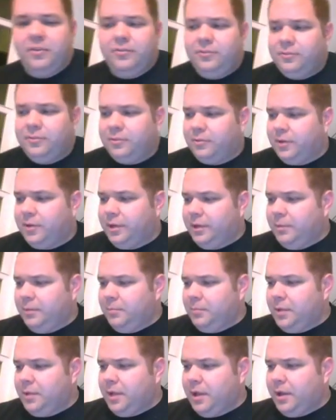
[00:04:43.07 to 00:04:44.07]
on
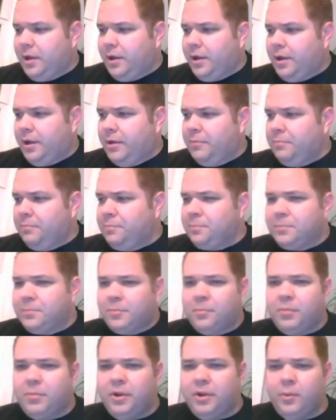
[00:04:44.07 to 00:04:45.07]
Instagram.
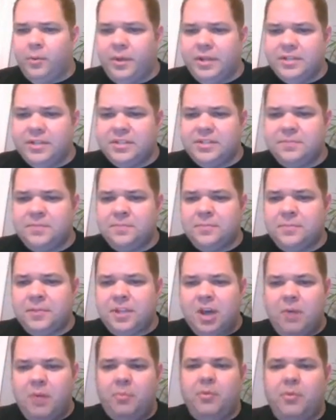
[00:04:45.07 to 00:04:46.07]
But anyways,
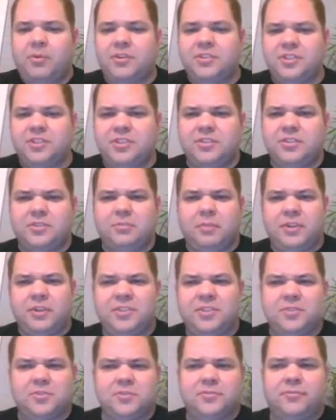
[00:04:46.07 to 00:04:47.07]
helping my
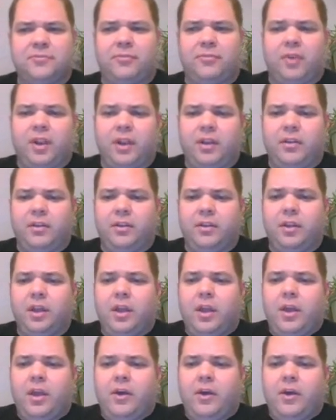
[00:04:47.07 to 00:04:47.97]
sister's friend